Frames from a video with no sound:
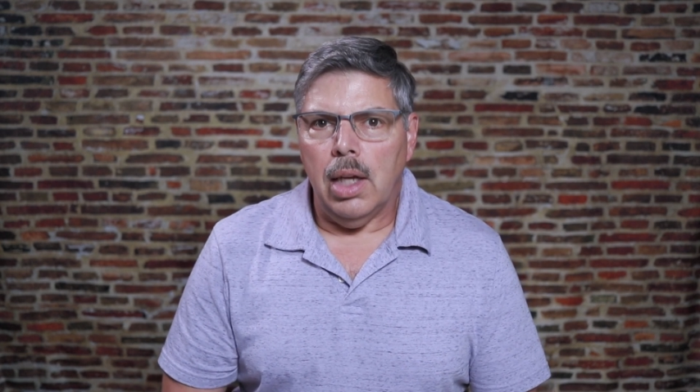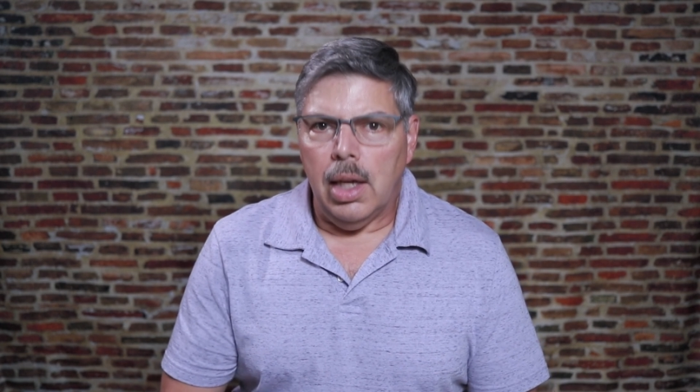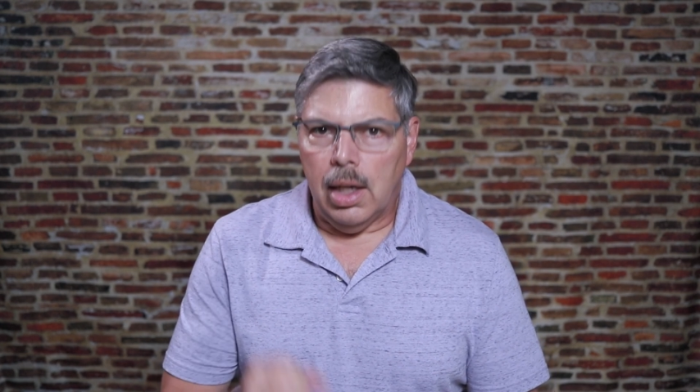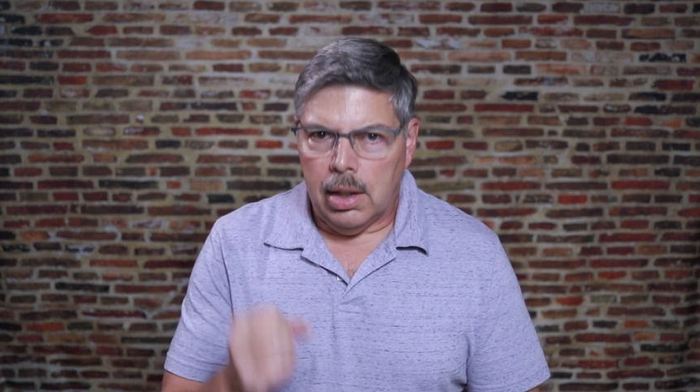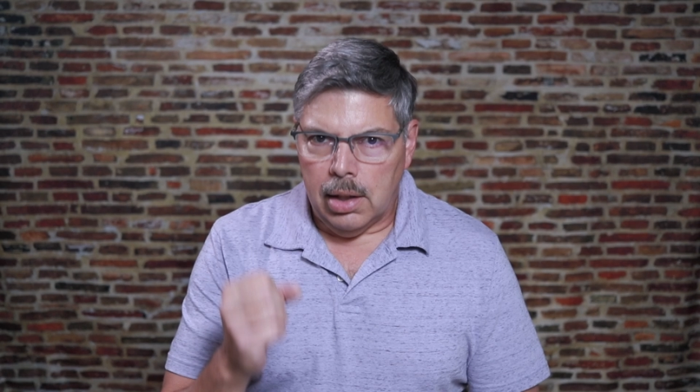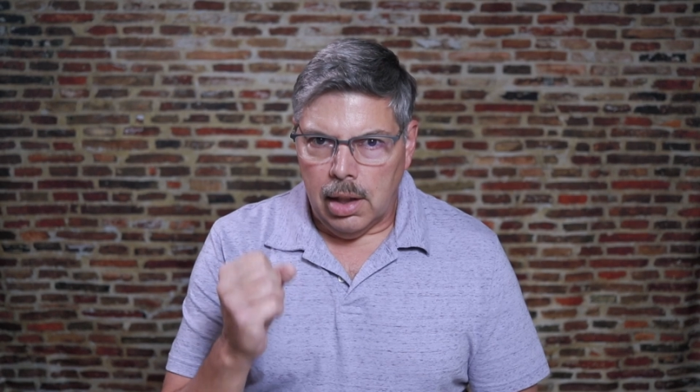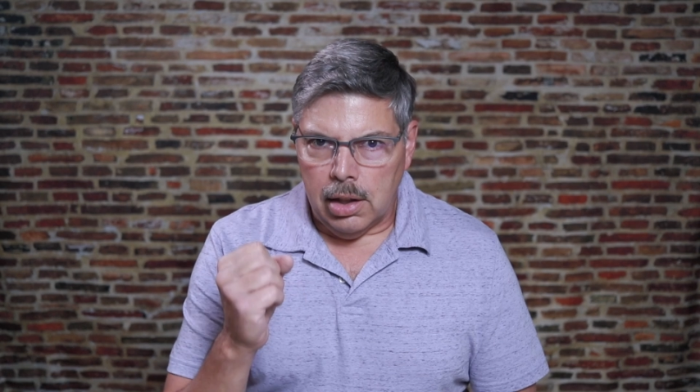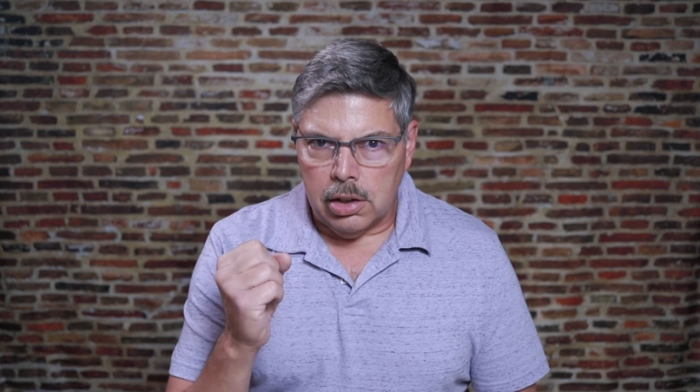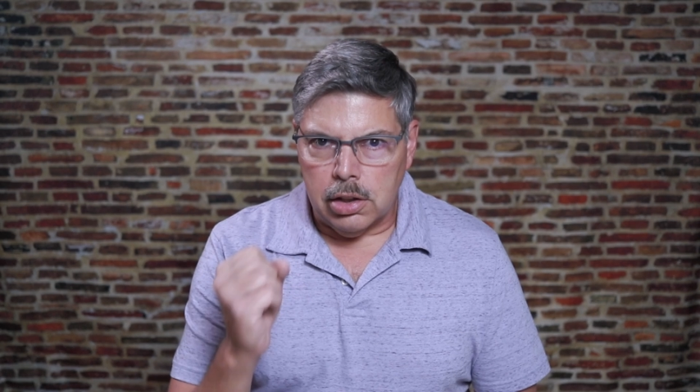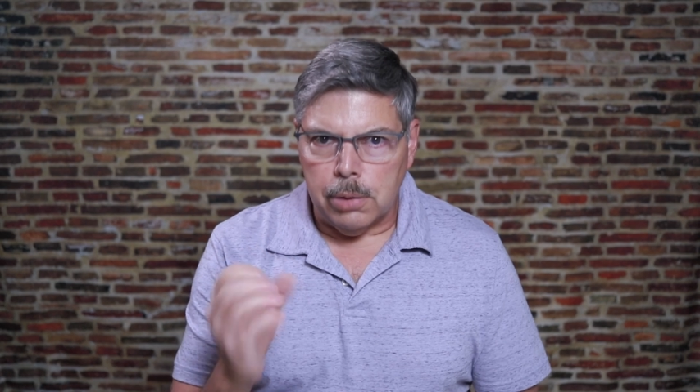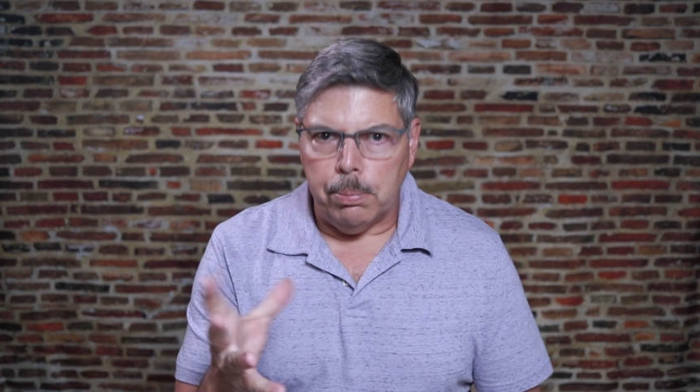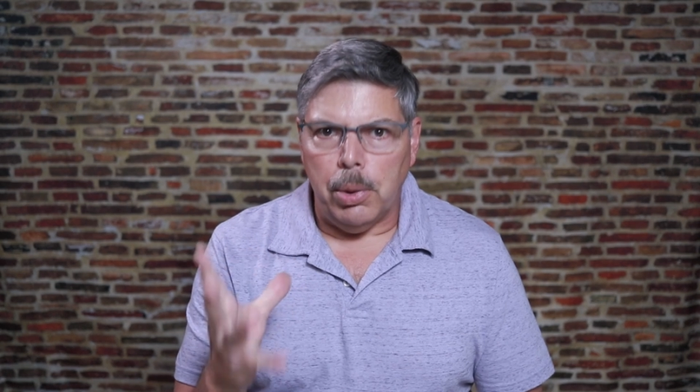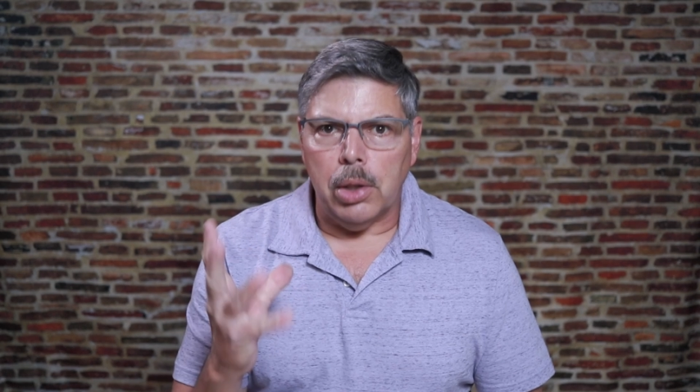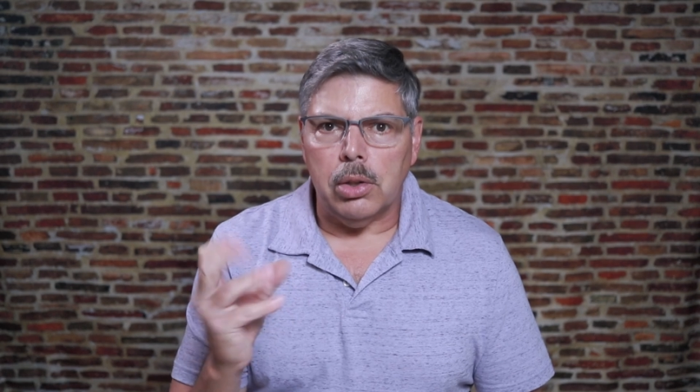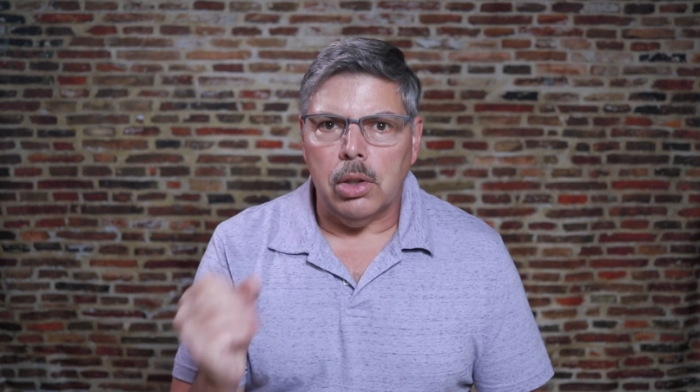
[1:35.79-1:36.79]
and they
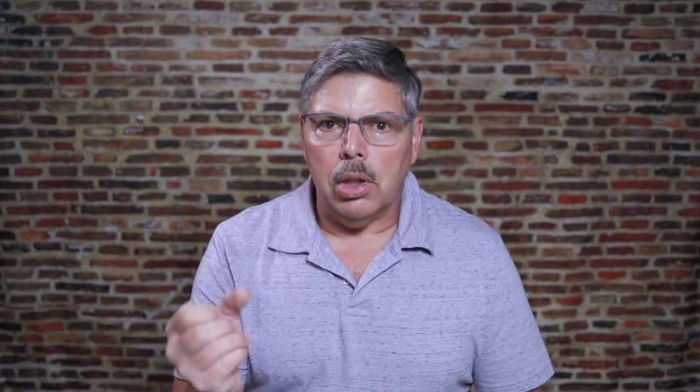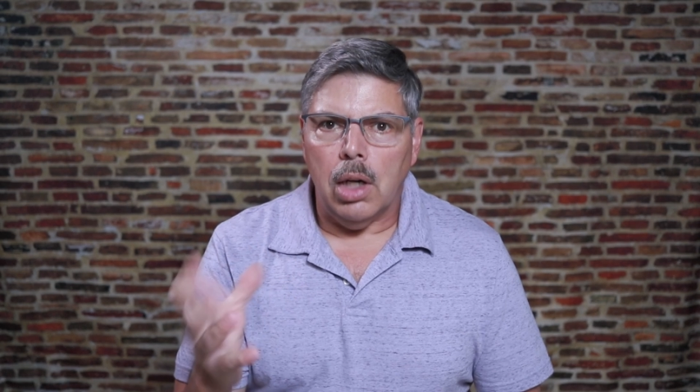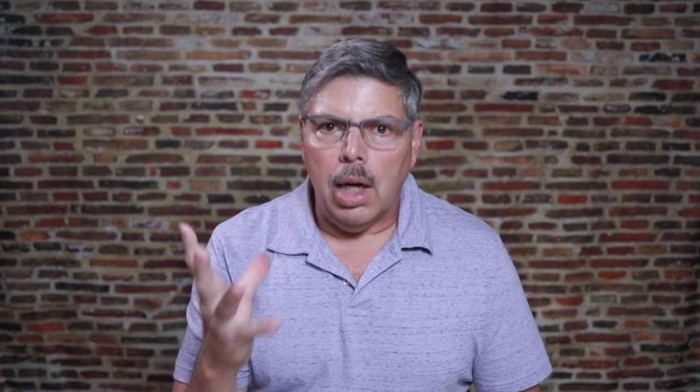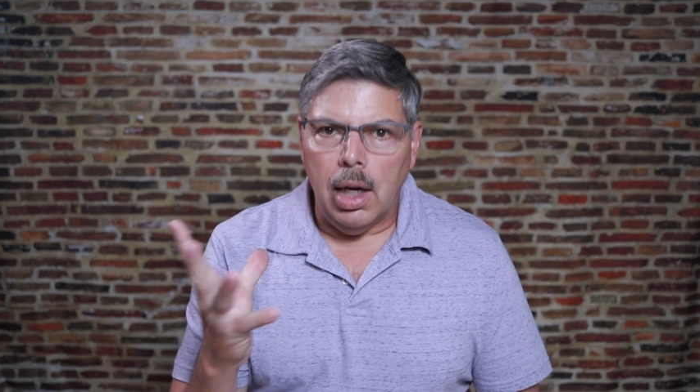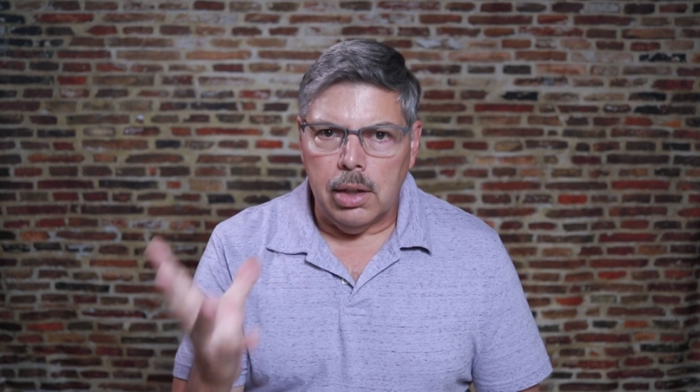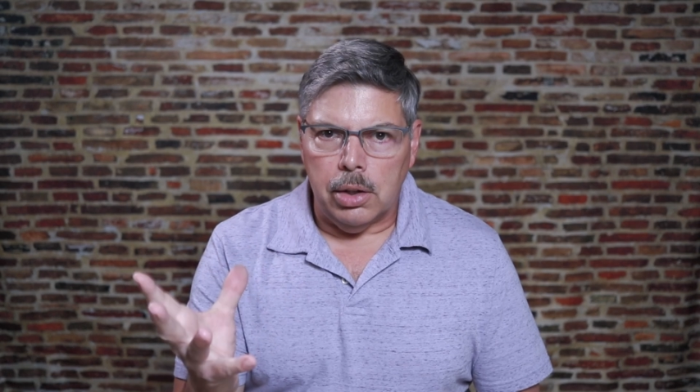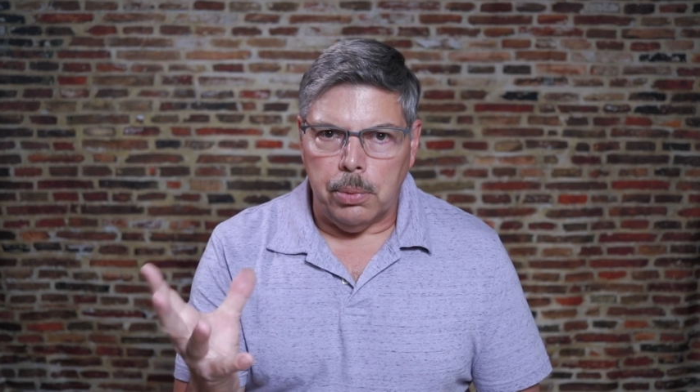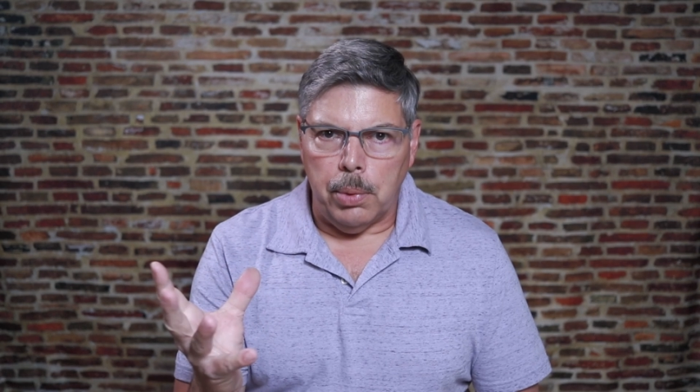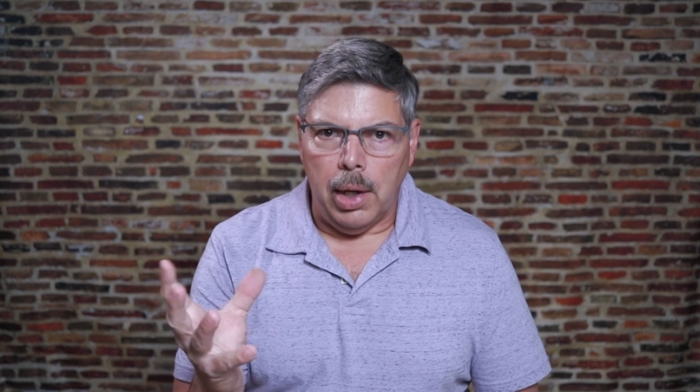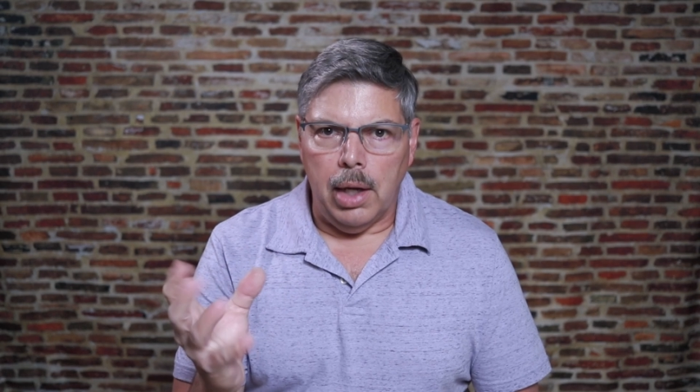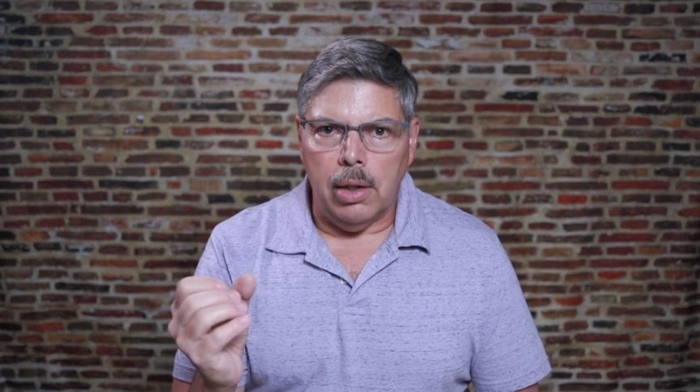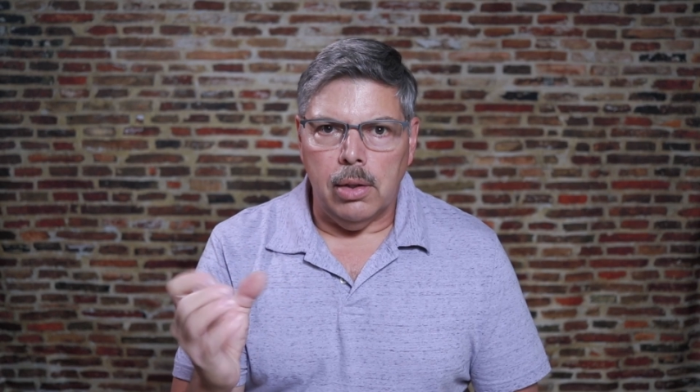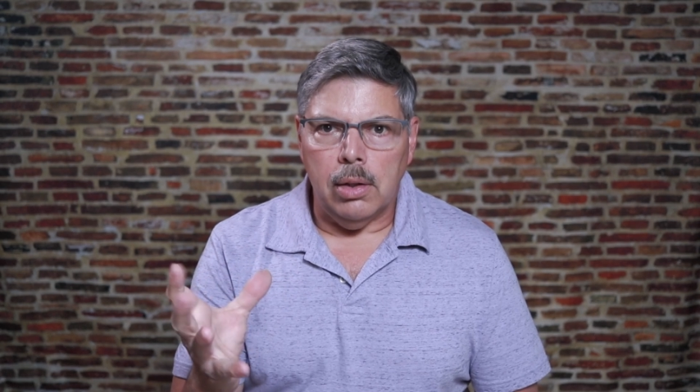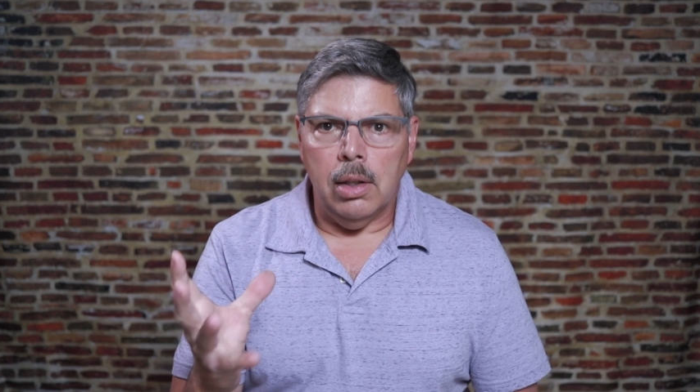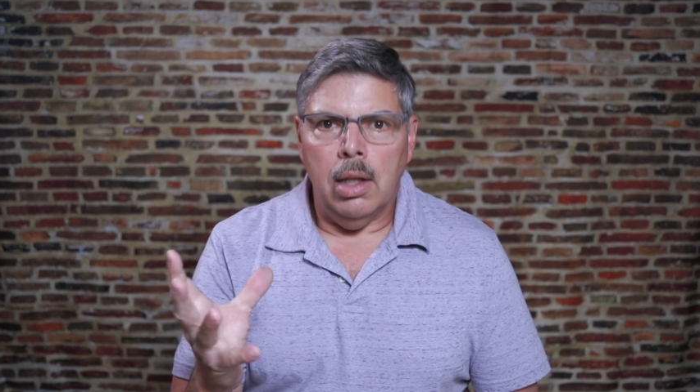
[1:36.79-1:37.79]
sputter on the
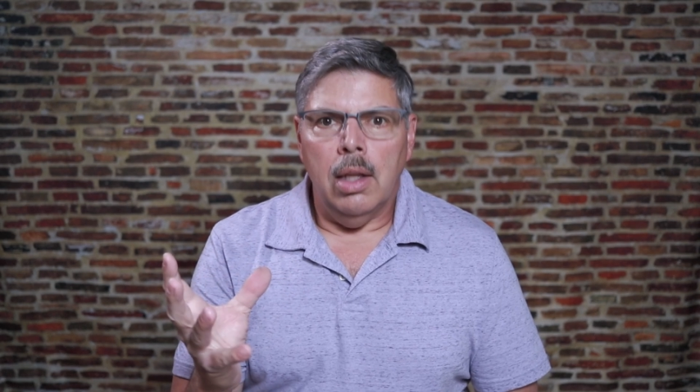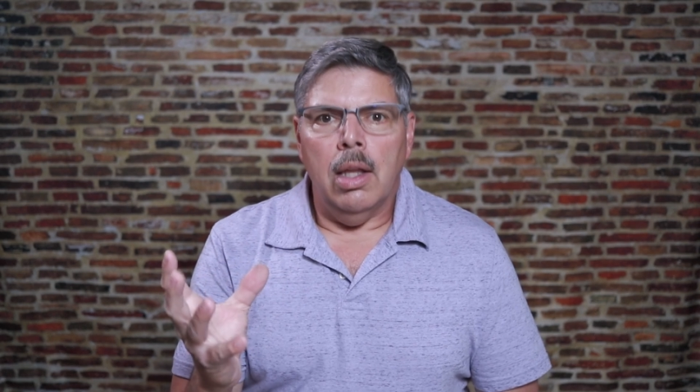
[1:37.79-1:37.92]
rail.